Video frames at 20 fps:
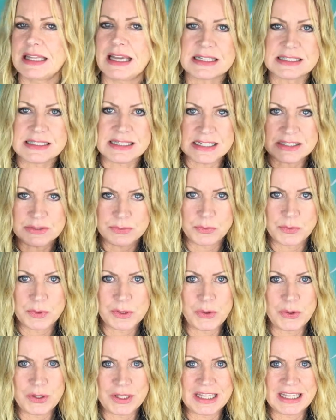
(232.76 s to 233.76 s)
that's what we're
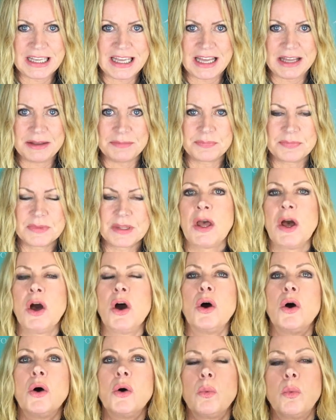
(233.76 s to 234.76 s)
looking at.
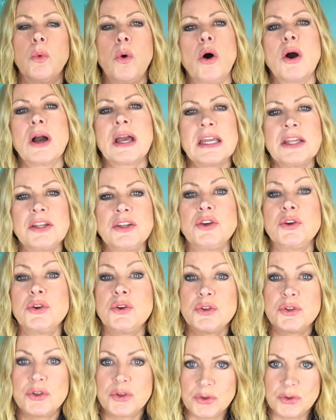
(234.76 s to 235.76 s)
What can you
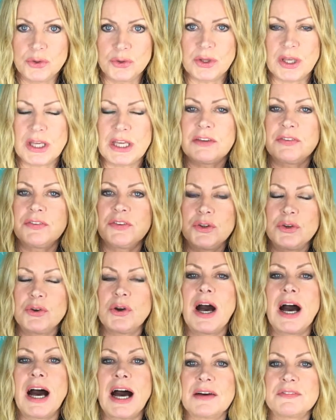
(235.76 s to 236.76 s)
do if you
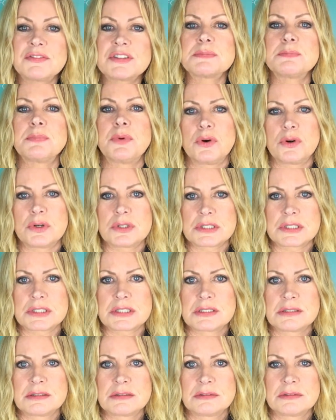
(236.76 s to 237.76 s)
have spots?
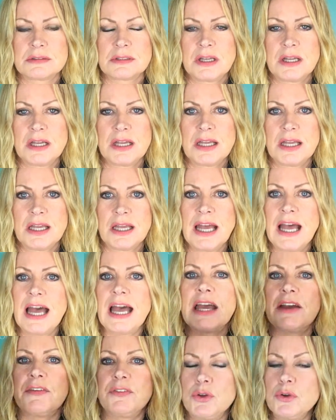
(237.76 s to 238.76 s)

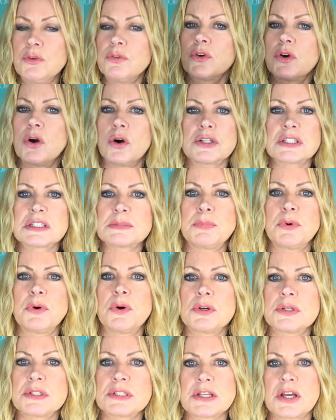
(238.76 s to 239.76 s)
If you've got
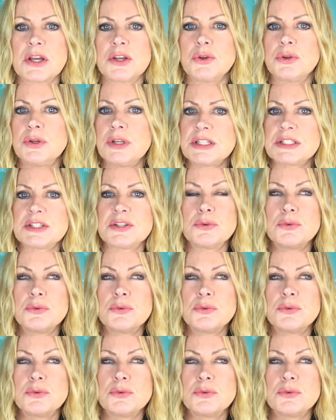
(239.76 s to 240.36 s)
spots, you need to